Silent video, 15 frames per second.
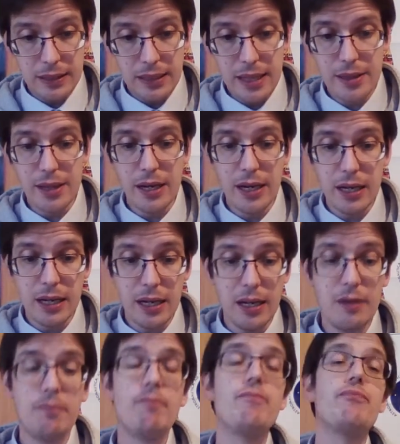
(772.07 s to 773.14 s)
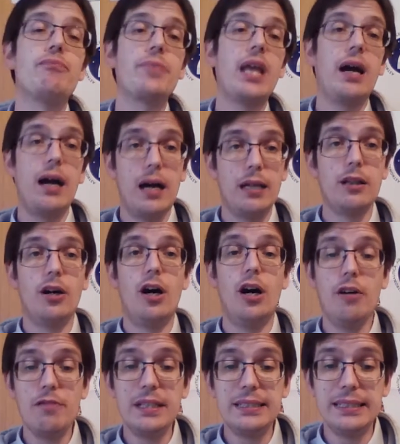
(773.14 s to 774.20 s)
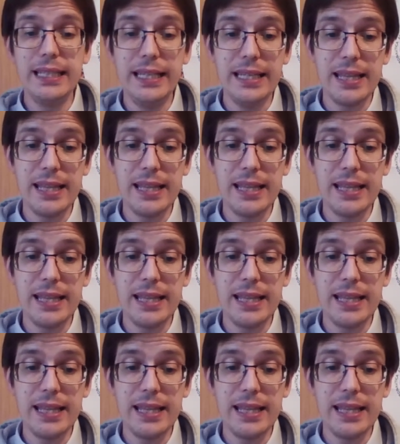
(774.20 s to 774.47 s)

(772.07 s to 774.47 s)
the law of the sea